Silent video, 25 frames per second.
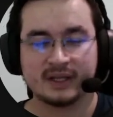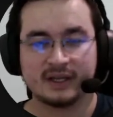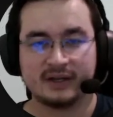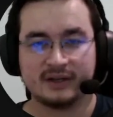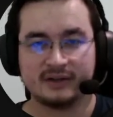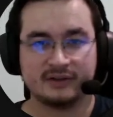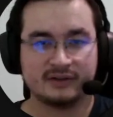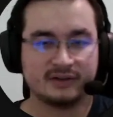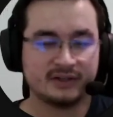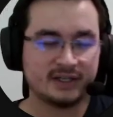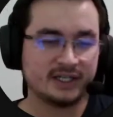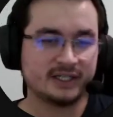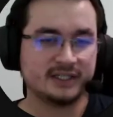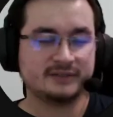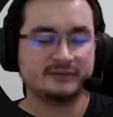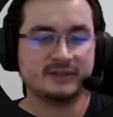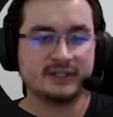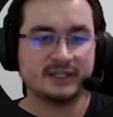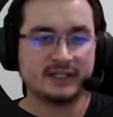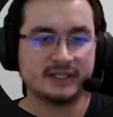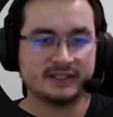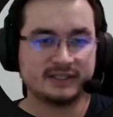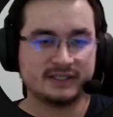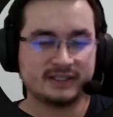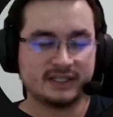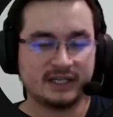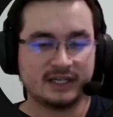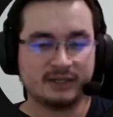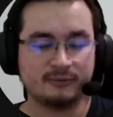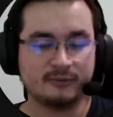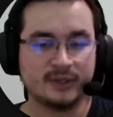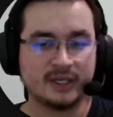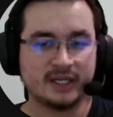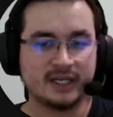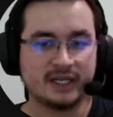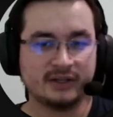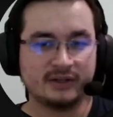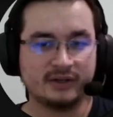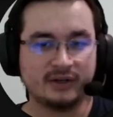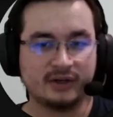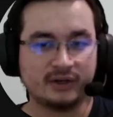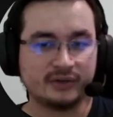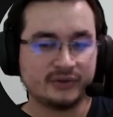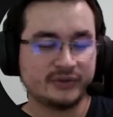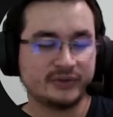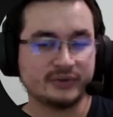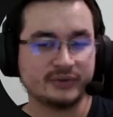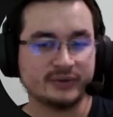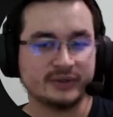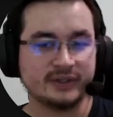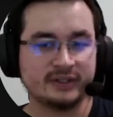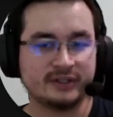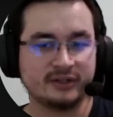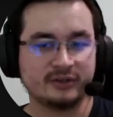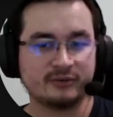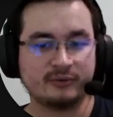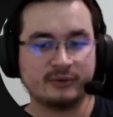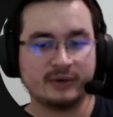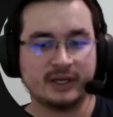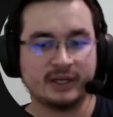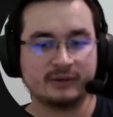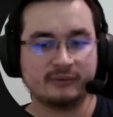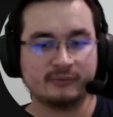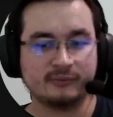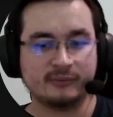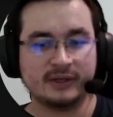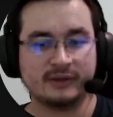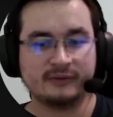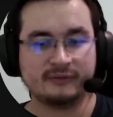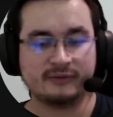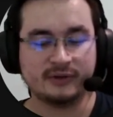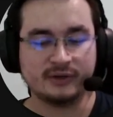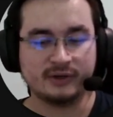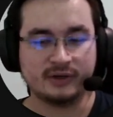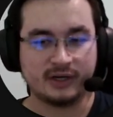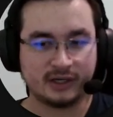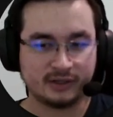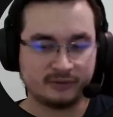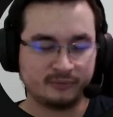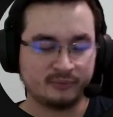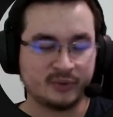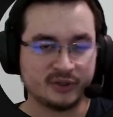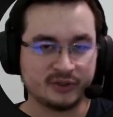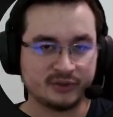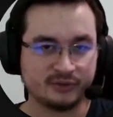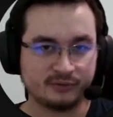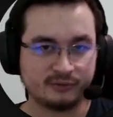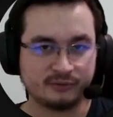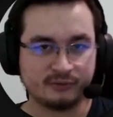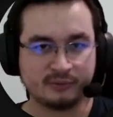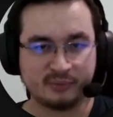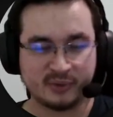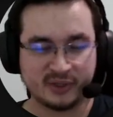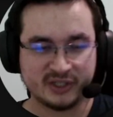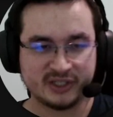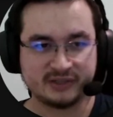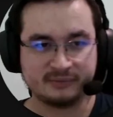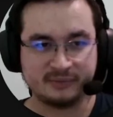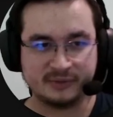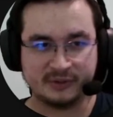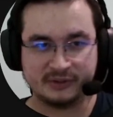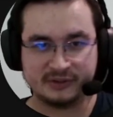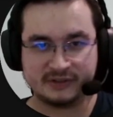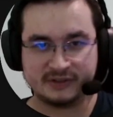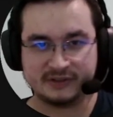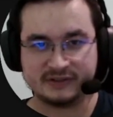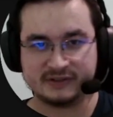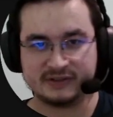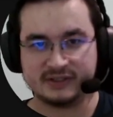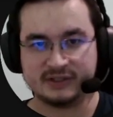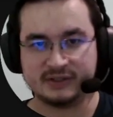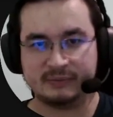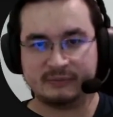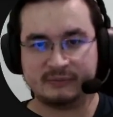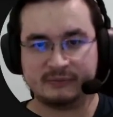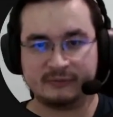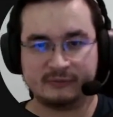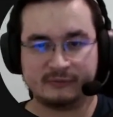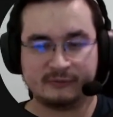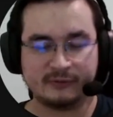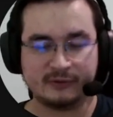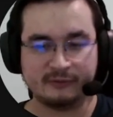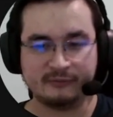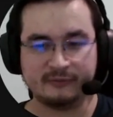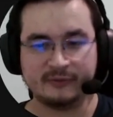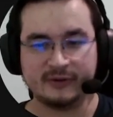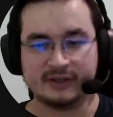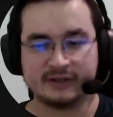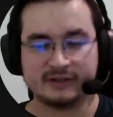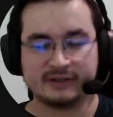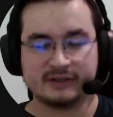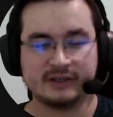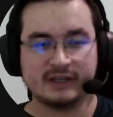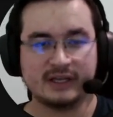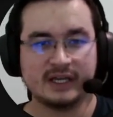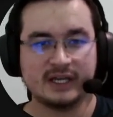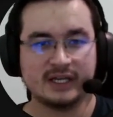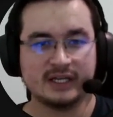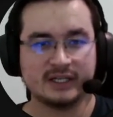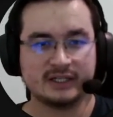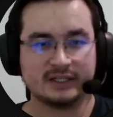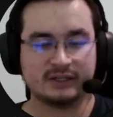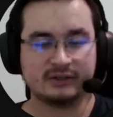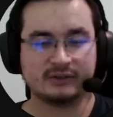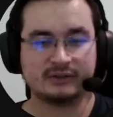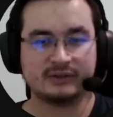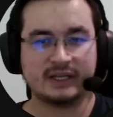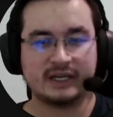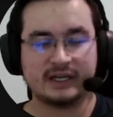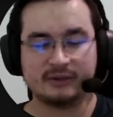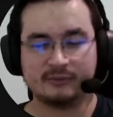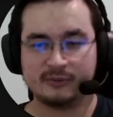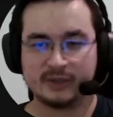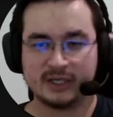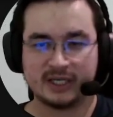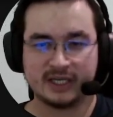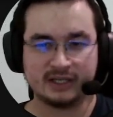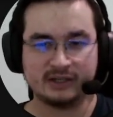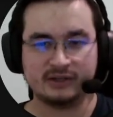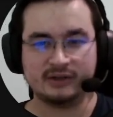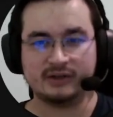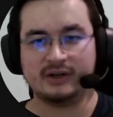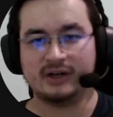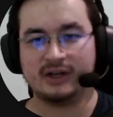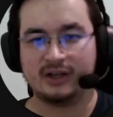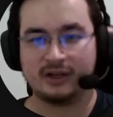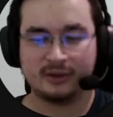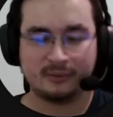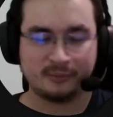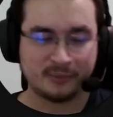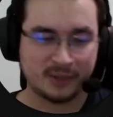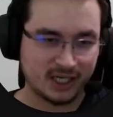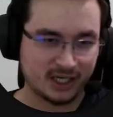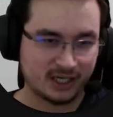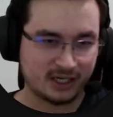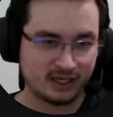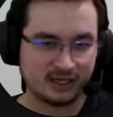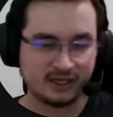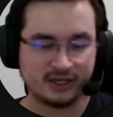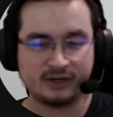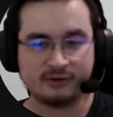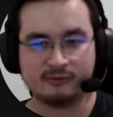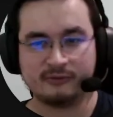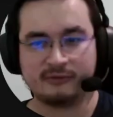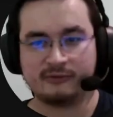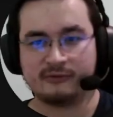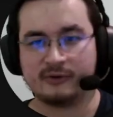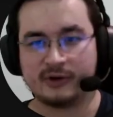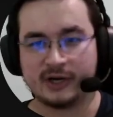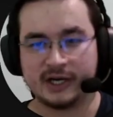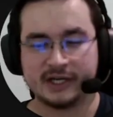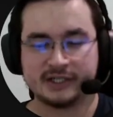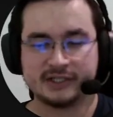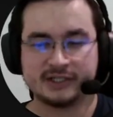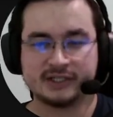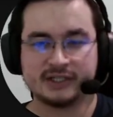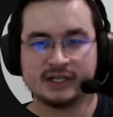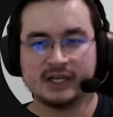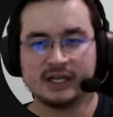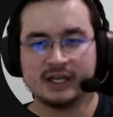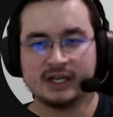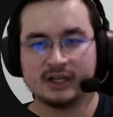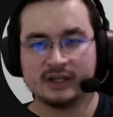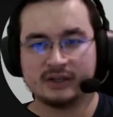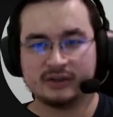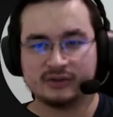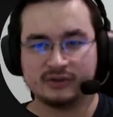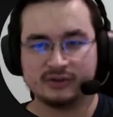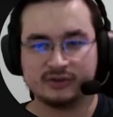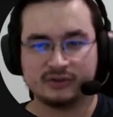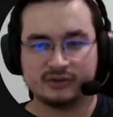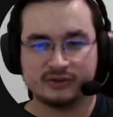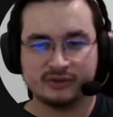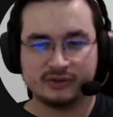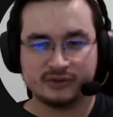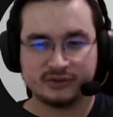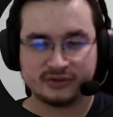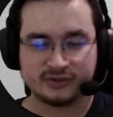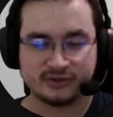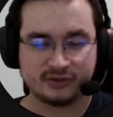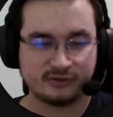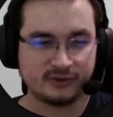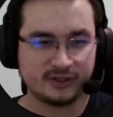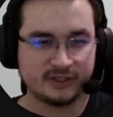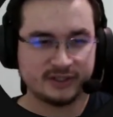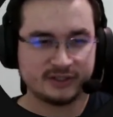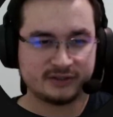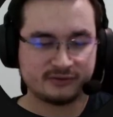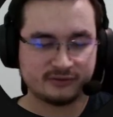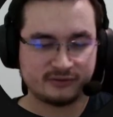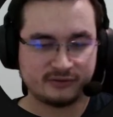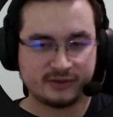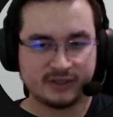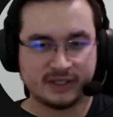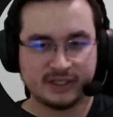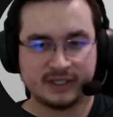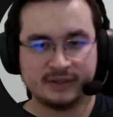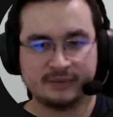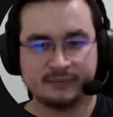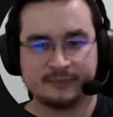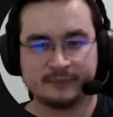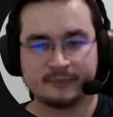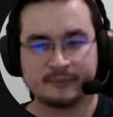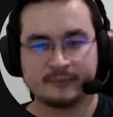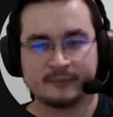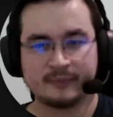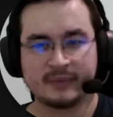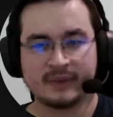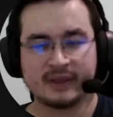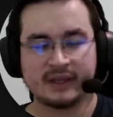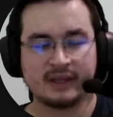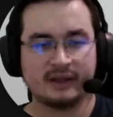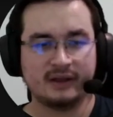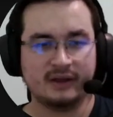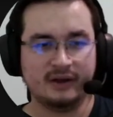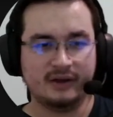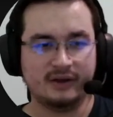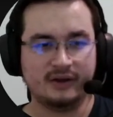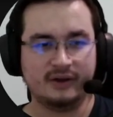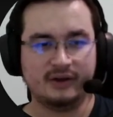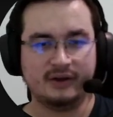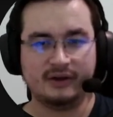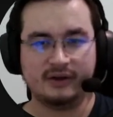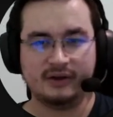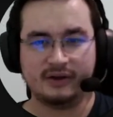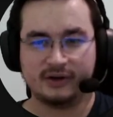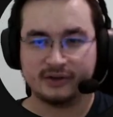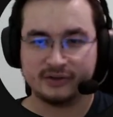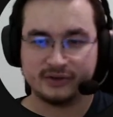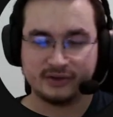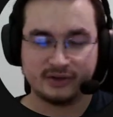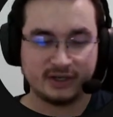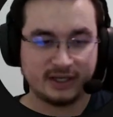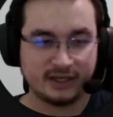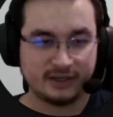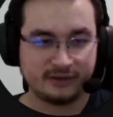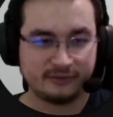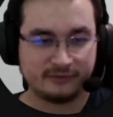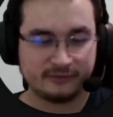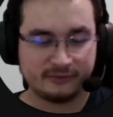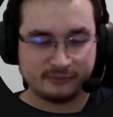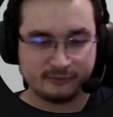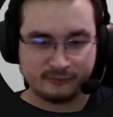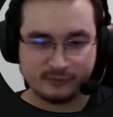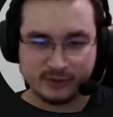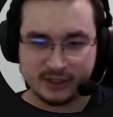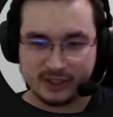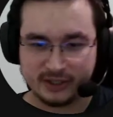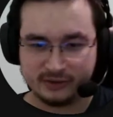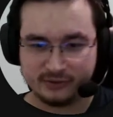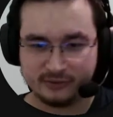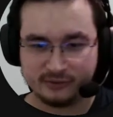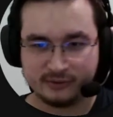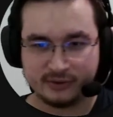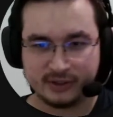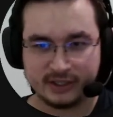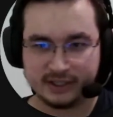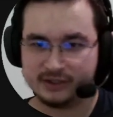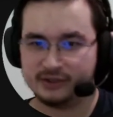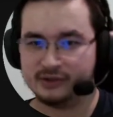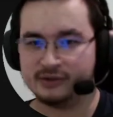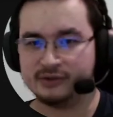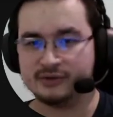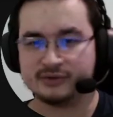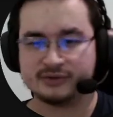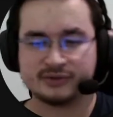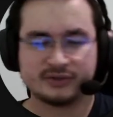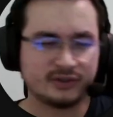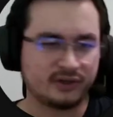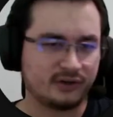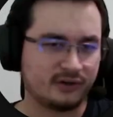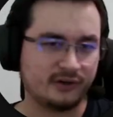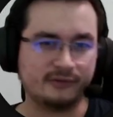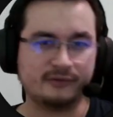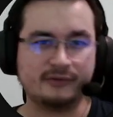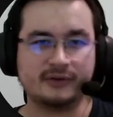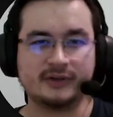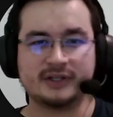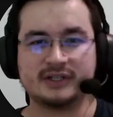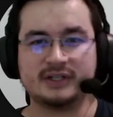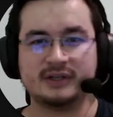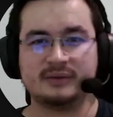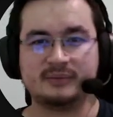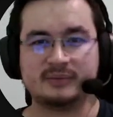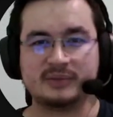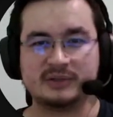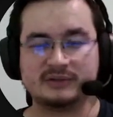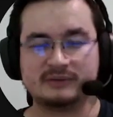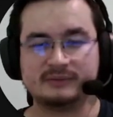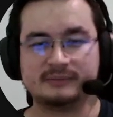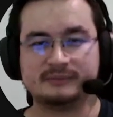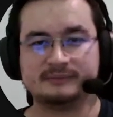And the next thing is that we can also integrate with the hot module replacement system from Vite so that we can automatically refresh the, the stories tree uh, on the left when you add a new story, for example.